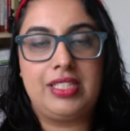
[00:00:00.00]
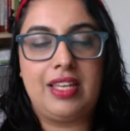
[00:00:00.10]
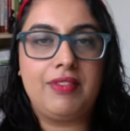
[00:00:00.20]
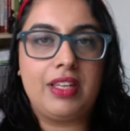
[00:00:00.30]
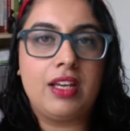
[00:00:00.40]

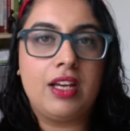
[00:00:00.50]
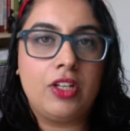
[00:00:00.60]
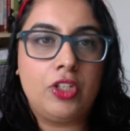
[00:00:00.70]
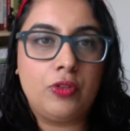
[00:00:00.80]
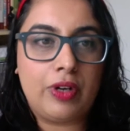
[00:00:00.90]
Navy.
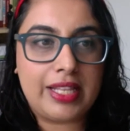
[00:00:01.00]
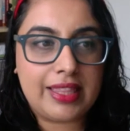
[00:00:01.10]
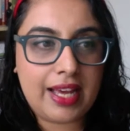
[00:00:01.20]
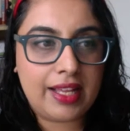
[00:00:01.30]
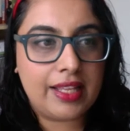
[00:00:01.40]
You write
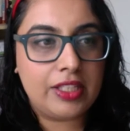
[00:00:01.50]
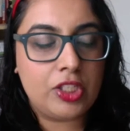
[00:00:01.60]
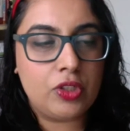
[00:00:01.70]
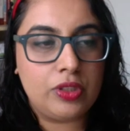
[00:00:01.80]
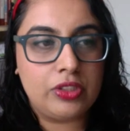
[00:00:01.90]
that and then
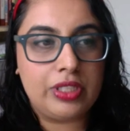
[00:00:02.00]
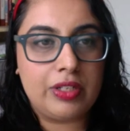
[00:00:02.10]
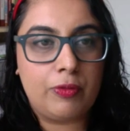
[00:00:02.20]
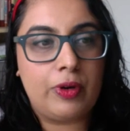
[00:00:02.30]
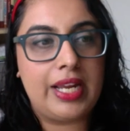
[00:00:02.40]
you literally
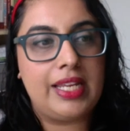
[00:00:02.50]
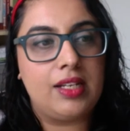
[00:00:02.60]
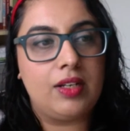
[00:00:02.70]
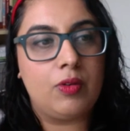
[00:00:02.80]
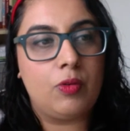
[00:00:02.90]
write
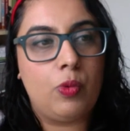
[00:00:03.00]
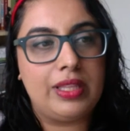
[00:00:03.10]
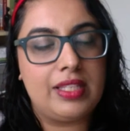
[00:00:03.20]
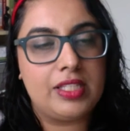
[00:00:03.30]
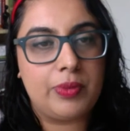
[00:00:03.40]

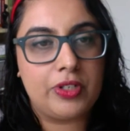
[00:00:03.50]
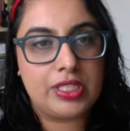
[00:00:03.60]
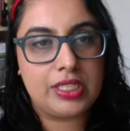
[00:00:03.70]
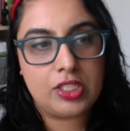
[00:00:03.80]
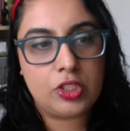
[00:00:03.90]
what this
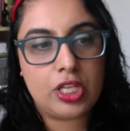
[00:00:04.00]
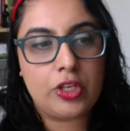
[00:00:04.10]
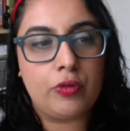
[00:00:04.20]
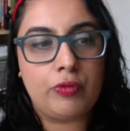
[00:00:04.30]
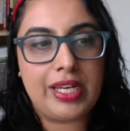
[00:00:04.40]
person is. And
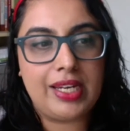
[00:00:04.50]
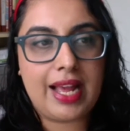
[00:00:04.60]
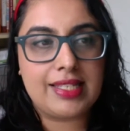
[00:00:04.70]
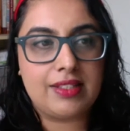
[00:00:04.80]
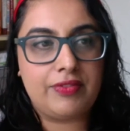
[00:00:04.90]
you'll write it
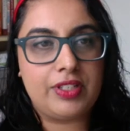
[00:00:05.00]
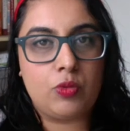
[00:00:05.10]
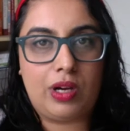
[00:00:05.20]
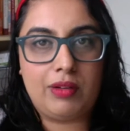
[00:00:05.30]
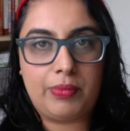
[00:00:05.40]
as if it's
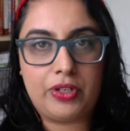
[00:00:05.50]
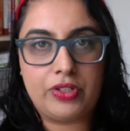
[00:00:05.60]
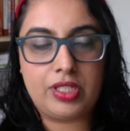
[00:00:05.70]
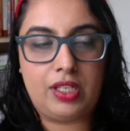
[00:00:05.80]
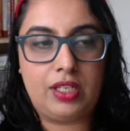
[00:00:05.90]
one
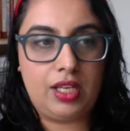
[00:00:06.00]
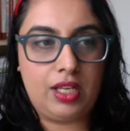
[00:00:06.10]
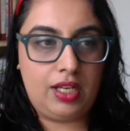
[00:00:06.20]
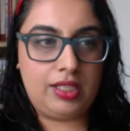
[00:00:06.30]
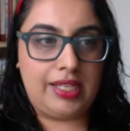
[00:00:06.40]
person.
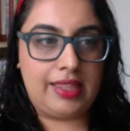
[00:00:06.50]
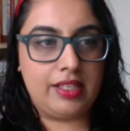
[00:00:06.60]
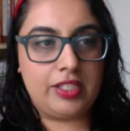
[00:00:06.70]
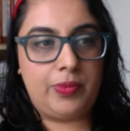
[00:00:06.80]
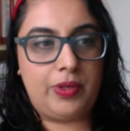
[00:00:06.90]
Like
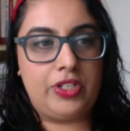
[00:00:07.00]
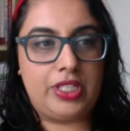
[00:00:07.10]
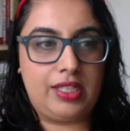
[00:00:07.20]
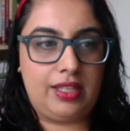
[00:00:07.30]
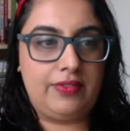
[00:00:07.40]
this
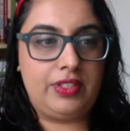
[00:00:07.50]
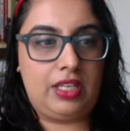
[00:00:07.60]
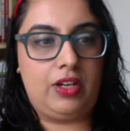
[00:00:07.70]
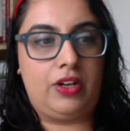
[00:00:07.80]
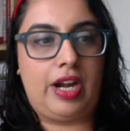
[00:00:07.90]
person lives
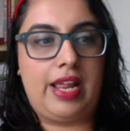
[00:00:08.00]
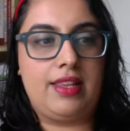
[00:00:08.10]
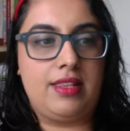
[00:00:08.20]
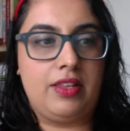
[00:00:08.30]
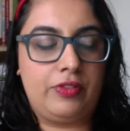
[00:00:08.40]
here
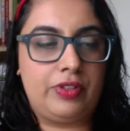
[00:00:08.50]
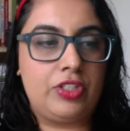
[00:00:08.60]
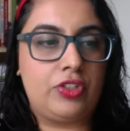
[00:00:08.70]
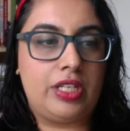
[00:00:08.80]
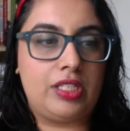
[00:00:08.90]
and their
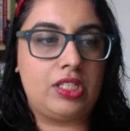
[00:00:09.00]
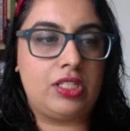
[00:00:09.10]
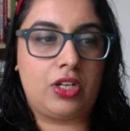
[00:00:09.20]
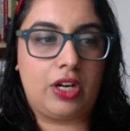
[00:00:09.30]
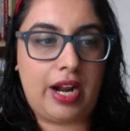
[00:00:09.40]
frustrations
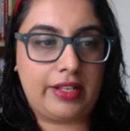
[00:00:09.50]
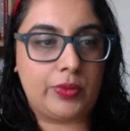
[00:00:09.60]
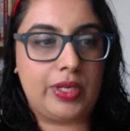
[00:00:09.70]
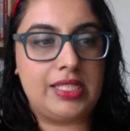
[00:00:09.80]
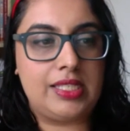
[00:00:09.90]
are
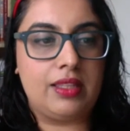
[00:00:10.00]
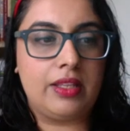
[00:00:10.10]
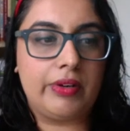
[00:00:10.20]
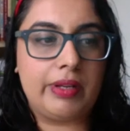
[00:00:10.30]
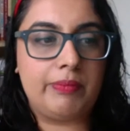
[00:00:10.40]
XYZ,
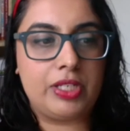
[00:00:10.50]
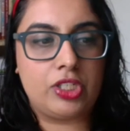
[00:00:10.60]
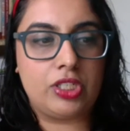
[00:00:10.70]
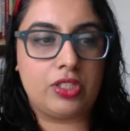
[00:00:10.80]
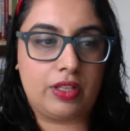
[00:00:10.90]
their
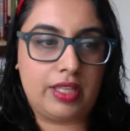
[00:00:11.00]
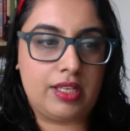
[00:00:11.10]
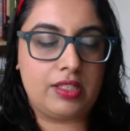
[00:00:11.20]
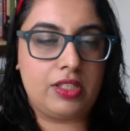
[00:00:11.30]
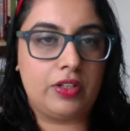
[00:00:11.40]
ambitions are
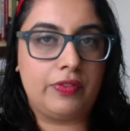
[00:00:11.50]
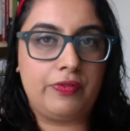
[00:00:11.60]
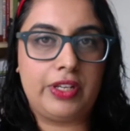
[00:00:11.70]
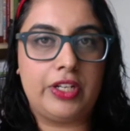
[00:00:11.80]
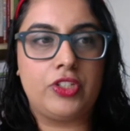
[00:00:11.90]
this, their
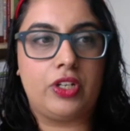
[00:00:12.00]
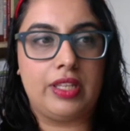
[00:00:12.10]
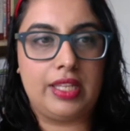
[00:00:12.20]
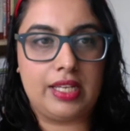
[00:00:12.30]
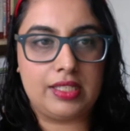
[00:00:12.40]
fears are
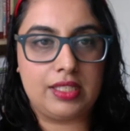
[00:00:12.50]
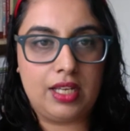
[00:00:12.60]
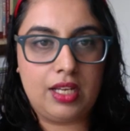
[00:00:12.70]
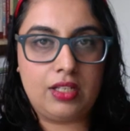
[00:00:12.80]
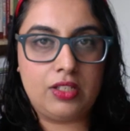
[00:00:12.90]
this.
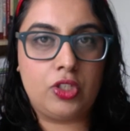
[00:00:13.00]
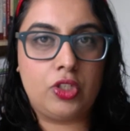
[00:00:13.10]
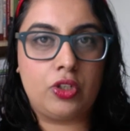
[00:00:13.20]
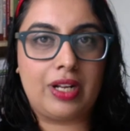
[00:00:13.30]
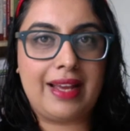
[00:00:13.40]
So
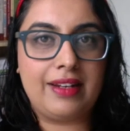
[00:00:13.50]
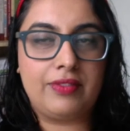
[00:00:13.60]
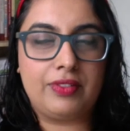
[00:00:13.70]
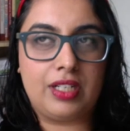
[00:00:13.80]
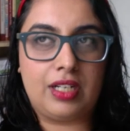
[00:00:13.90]
you're kind of